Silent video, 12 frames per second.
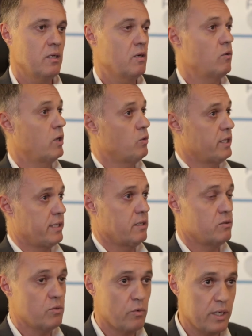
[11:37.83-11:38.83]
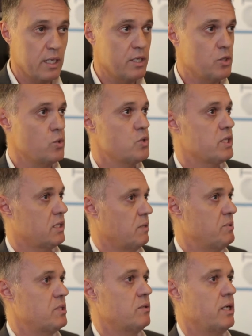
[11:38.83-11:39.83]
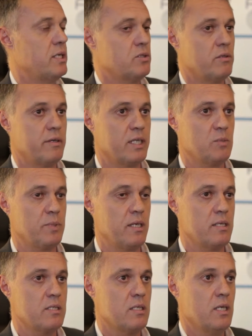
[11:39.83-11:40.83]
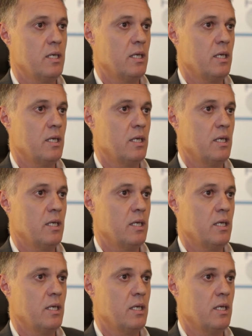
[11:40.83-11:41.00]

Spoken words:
where we can really use and capitalize our experience.